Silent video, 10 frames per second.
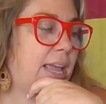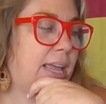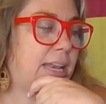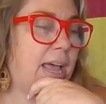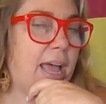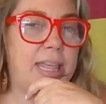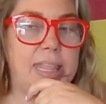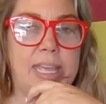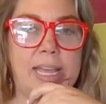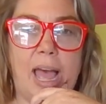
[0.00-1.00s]
and I
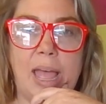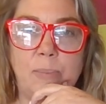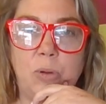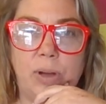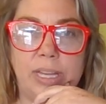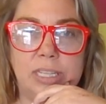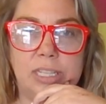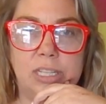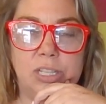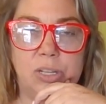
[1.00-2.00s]
think I'm going
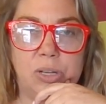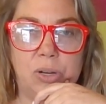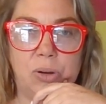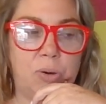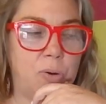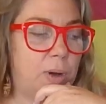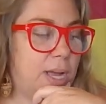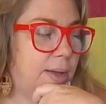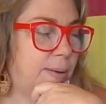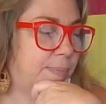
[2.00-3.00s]
to do
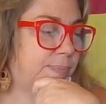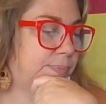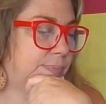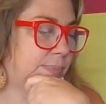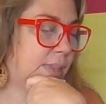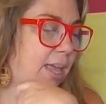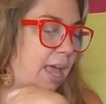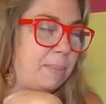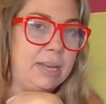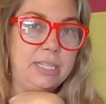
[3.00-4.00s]

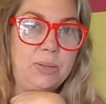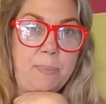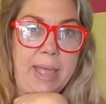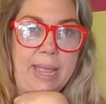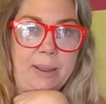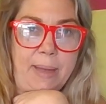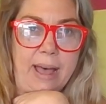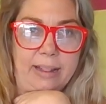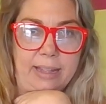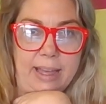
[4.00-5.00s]
a paint
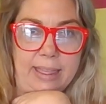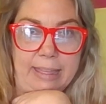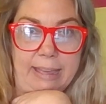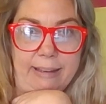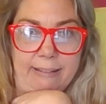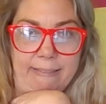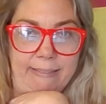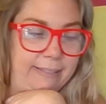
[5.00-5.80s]
palette, I think.